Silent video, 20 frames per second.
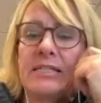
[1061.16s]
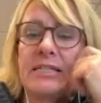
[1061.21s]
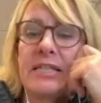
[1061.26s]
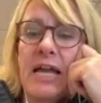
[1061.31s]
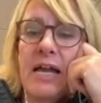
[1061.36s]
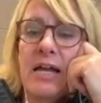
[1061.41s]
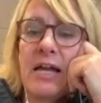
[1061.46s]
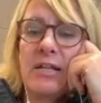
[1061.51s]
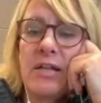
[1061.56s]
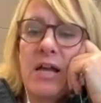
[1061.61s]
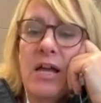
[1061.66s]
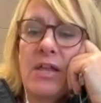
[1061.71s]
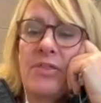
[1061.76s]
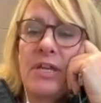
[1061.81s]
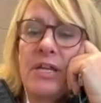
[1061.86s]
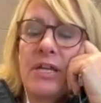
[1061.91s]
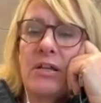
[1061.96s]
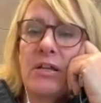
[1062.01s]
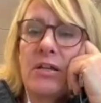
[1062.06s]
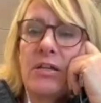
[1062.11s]
sad. I
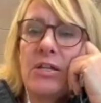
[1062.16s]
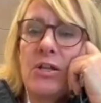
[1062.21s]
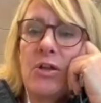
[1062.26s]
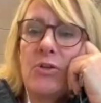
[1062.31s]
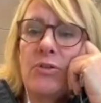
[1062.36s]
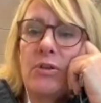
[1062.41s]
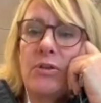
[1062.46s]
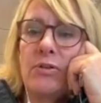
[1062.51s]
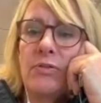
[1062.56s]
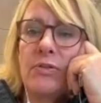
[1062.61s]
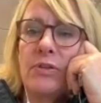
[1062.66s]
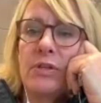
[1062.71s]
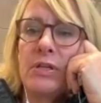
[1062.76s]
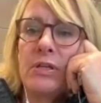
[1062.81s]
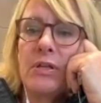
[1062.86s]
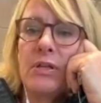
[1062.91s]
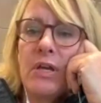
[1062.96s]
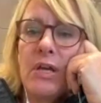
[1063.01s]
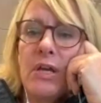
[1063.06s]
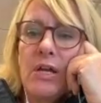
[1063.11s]
think the
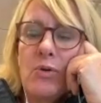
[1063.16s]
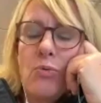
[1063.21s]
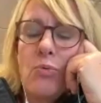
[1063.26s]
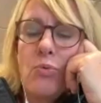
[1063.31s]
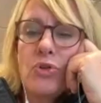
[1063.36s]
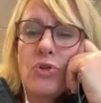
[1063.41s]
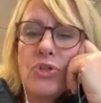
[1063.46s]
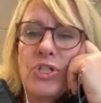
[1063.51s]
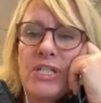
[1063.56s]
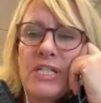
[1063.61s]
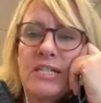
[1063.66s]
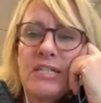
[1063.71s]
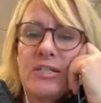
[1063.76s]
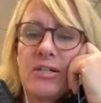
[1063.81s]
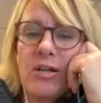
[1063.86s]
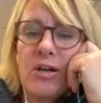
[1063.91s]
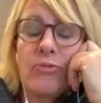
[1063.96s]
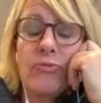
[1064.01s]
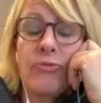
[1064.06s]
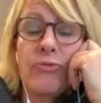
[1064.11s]
what she's
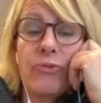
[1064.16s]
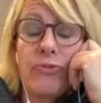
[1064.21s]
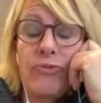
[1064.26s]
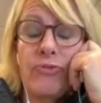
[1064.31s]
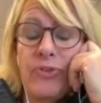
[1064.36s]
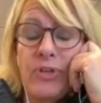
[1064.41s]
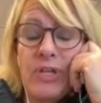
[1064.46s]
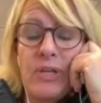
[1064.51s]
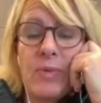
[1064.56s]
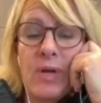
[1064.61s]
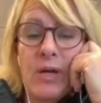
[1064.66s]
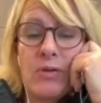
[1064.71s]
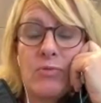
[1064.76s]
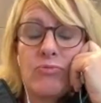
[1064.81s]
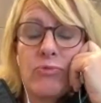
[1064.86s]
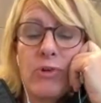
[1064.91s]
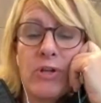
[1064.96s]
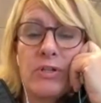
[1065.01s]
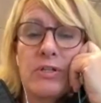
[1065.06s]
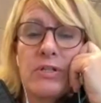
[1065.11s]
done for female
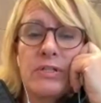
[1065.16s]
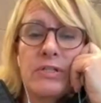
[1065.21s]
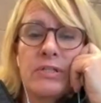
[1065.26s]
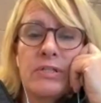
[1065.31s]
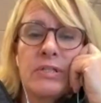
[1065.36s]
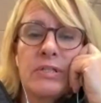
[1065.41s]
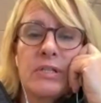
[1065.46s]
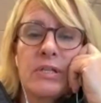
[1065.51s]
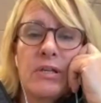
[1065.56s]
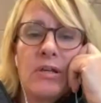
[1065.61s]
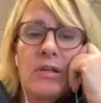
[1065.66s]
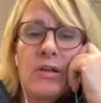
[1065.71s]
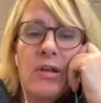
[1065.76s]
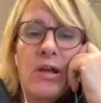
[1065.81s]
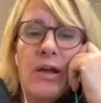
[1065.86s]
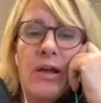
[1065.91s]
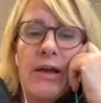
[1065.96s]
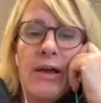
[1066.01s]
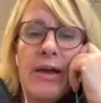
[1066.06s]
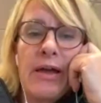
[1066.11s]
runners,
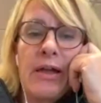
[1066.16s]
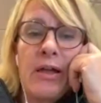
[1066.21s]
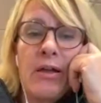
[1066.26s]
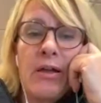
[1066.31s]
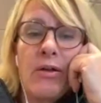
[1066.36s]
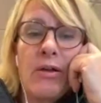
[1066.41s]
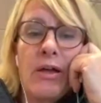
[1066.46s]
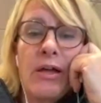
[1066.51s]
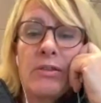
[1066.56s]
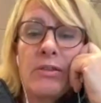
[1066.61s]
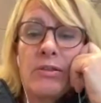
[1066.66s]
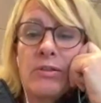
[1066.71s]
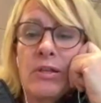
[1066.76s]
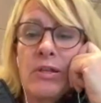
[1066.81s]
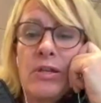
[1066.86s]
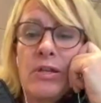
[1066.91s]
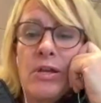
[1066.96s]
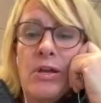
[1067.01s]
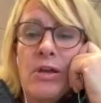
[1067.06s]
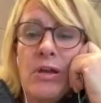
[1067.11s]
and
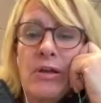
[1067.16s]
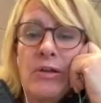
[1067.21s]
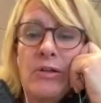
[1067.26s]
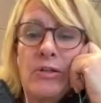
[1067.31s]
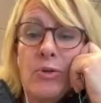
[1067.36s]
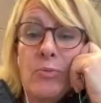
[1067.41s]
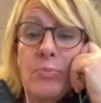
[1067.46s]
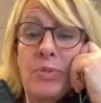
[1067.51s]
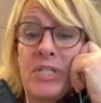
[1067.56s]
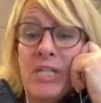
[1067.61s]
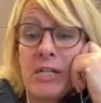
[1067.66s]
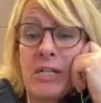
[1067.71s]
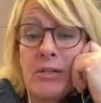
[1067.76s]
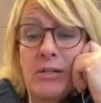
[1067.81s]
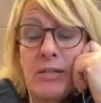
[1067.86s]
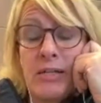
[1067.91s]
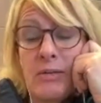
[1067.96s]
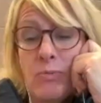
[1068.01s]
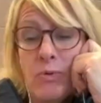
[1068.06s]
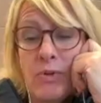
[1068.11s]

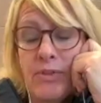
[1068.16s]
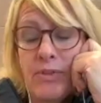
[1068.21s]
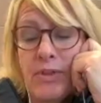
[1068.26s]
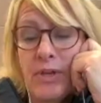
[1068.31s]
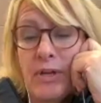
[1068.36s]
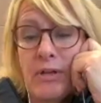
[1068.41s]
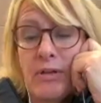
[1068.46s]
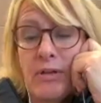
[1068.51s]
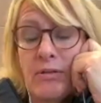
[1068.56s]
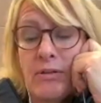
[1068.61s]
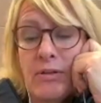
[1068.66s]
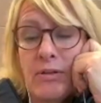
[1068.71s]
particularly with that